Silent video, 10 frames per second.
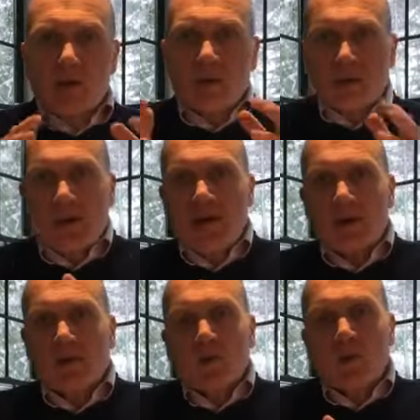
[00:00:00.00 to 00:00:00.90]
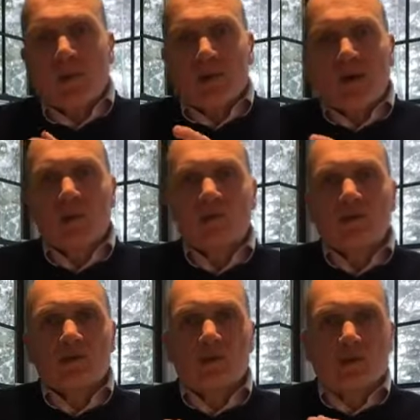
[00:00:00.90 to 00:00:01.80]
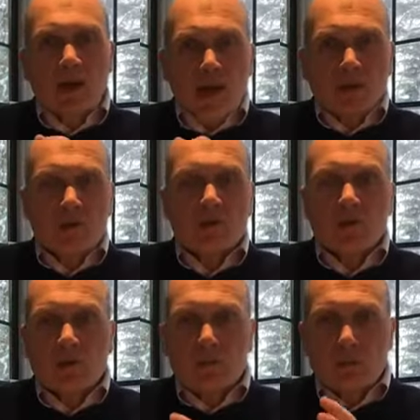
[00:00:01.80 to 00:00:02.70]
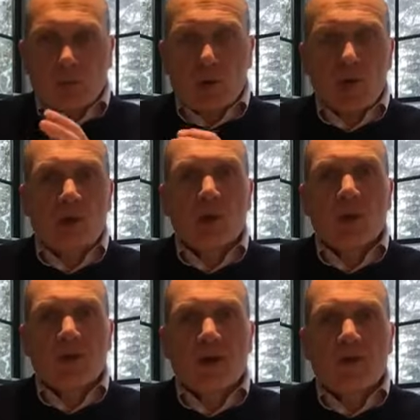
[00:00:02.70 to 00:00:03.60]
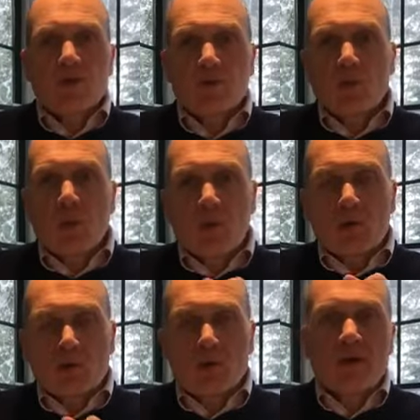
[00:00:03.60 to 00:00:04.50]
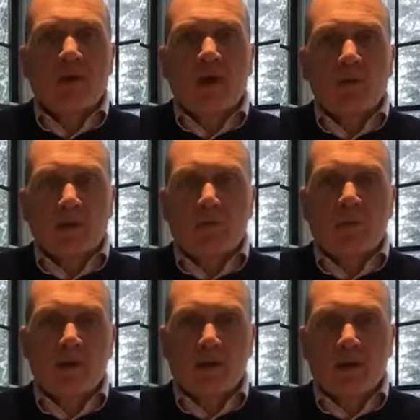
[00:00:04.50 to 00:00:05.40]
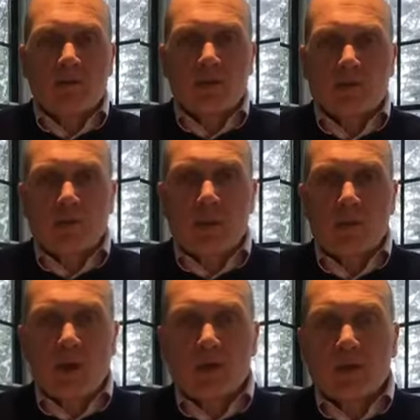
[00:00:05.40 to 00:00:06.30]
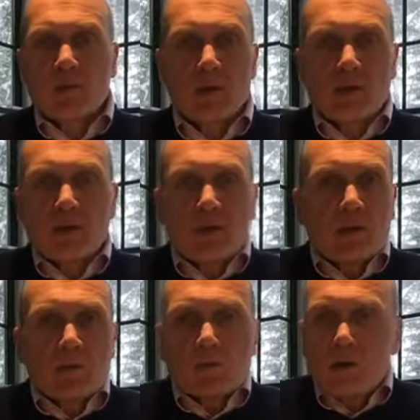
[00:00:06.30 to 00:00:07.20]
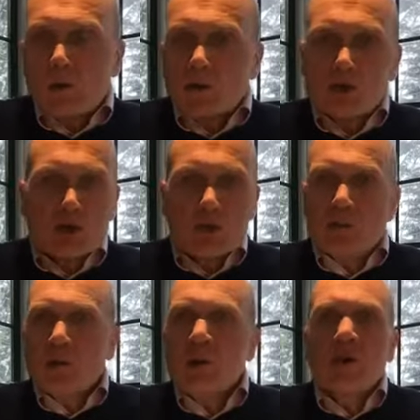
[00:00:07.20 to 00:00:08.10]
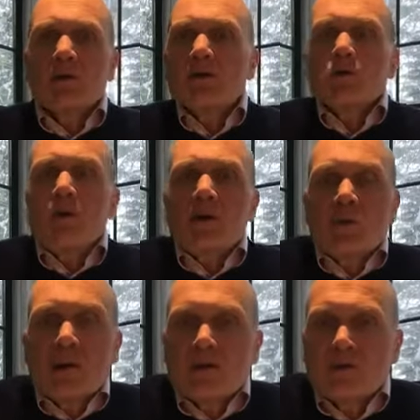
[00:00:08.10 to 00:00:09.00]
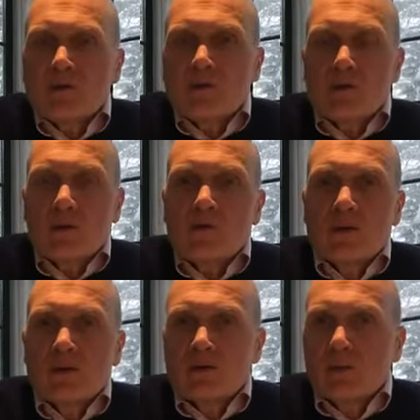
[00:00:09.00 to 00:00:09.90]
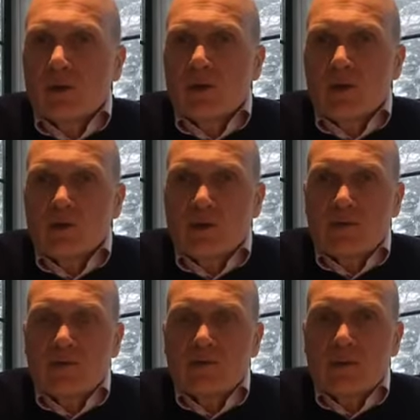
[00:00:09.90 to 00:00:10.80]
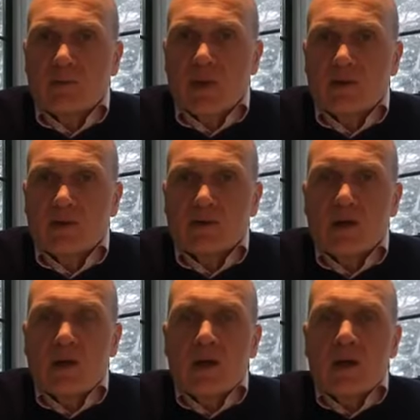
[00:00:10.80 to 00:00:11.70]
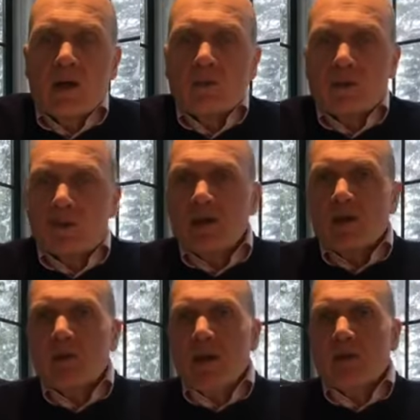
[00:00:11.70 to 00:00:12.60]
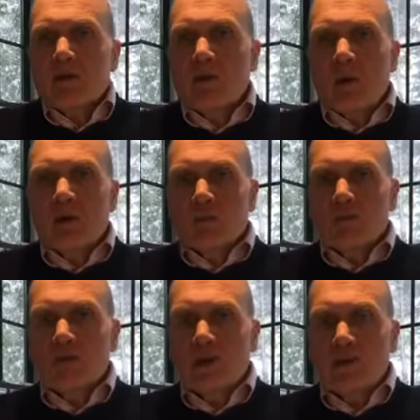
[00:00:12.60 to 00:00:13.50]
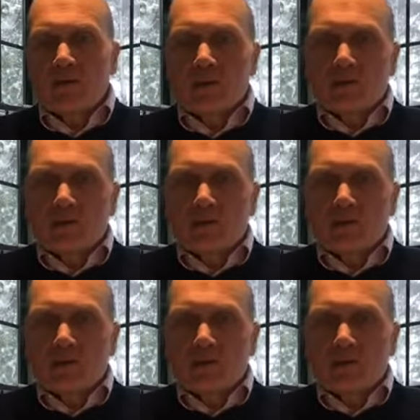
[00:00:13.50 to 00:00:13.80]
Then, when it comes to actually putting it all together, you want to write it up in a confidential memorandum. It shouldn't be longer than 20 pages. Hopefully it should be closer to 15 pages. But think about it. You want to present